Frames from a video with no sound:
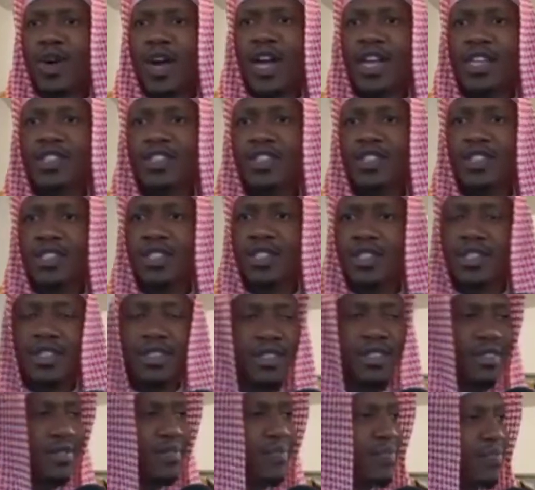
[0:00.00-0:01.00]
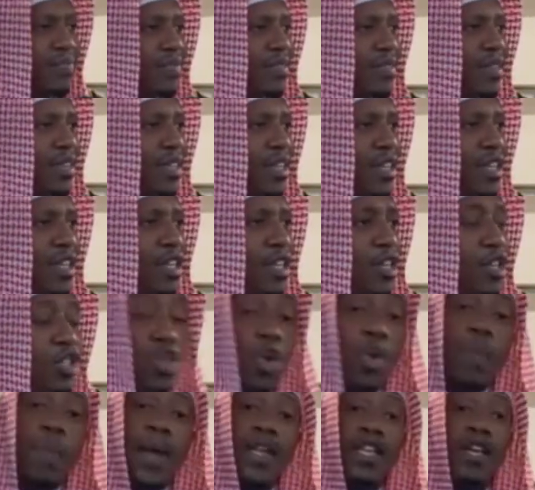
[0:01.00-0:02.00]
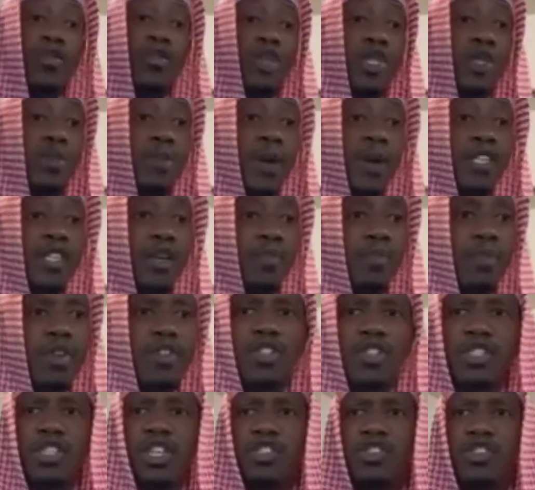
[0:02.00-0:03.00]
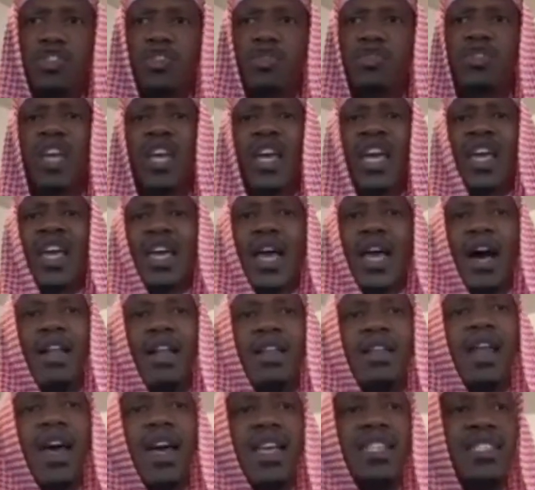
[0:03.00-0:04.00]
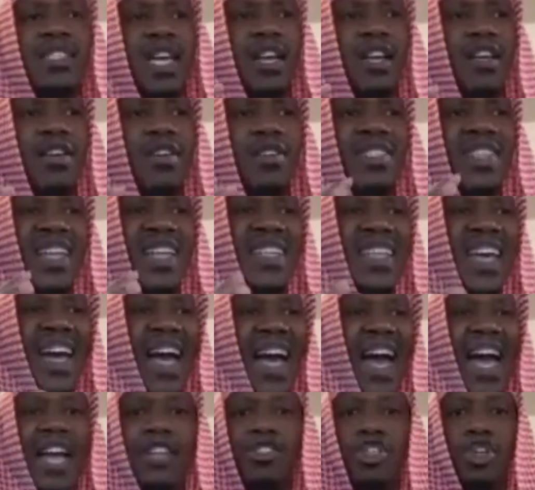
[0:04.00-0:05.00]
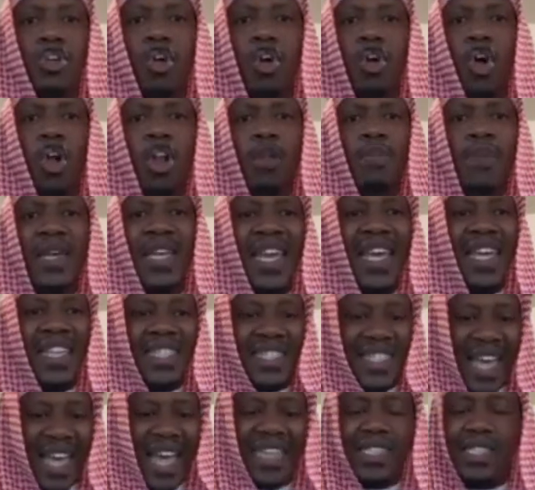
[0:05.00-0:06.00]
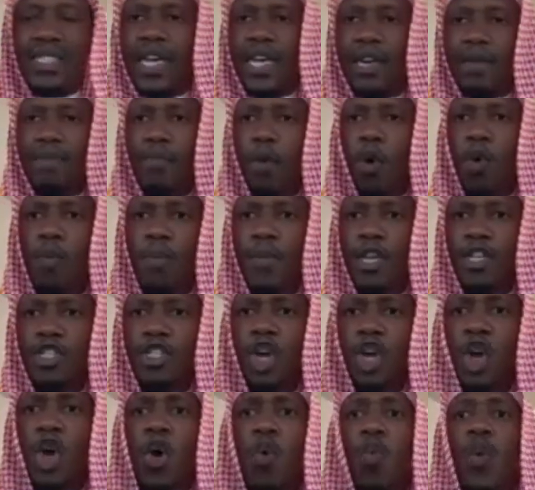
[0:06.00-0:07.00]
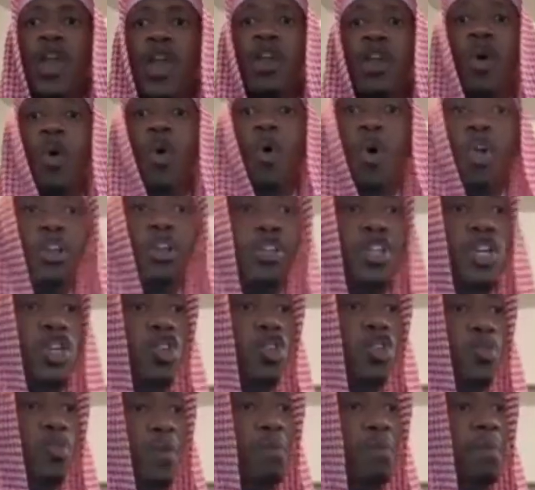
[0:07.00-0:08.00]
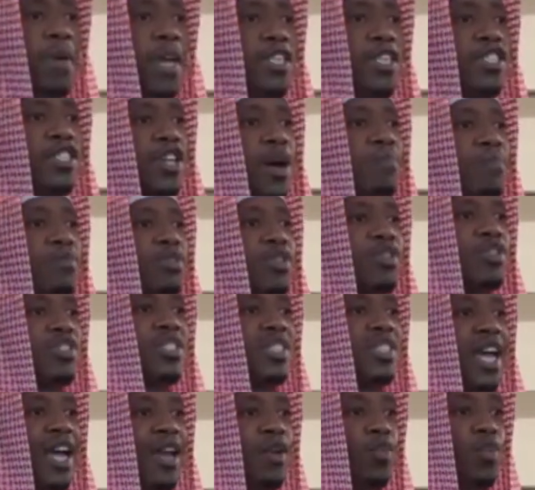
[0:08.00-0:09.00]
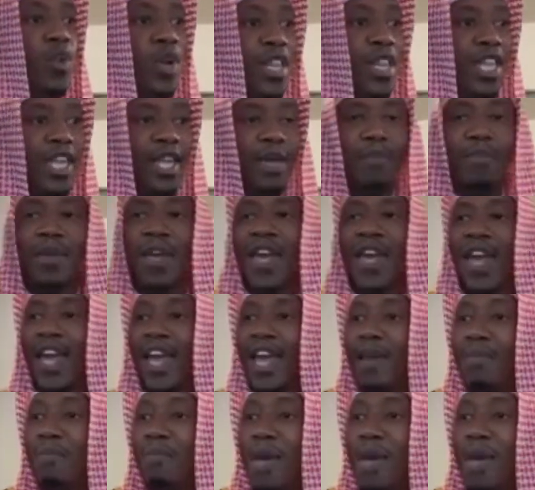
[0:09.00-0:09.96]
Hajj. So my dear respected brothers and sisters, Allah is telling us that the Hajj culminates at that moment when all the human beings come to stand with Him and